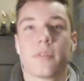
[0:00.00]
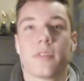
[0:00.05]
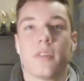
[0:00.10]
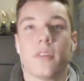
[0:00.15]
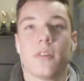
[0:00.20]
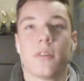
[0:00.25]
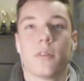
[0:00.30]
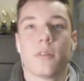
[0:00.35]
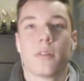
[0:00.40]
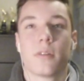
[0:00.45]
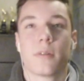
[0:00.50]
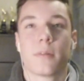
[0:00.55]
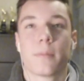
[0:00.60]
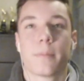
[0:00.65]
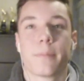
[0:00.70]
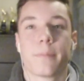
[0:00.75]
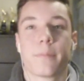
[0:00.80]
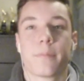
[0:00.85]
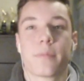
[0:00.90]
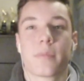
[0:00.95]
to do.
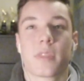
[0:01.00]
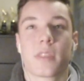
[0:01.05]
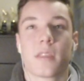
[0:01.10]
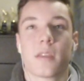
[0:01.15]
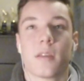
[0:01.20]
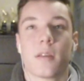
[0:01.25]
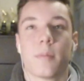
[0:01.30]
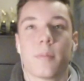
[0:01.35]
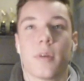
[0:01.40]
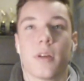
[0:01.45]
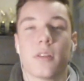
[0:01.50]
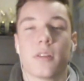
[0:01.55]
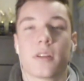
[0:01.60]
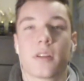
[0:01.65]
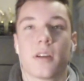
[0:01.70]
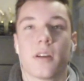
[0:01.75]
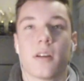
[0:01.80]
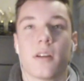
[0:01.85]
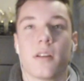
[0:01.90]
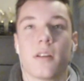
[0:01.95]

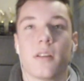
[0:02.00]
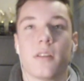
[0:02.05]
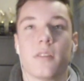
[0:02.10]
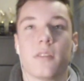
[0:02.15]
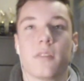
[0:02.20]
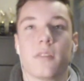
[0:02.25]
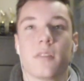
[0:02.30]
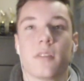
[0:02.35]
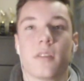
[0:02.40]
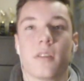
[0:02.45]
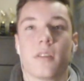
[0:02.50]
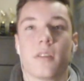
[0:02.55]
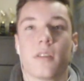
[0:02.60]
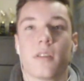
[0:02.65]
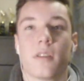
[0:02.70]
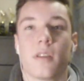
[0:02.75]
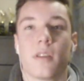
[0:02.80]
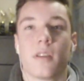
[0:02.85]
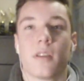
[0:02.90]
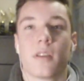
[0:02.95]
Alakaras.
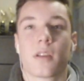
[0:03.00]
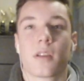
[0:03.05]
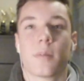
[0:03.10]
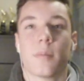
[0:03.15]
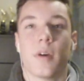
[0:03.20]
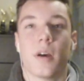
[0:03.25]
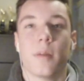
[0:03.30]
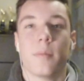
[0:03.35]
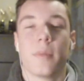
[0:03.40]
Come on,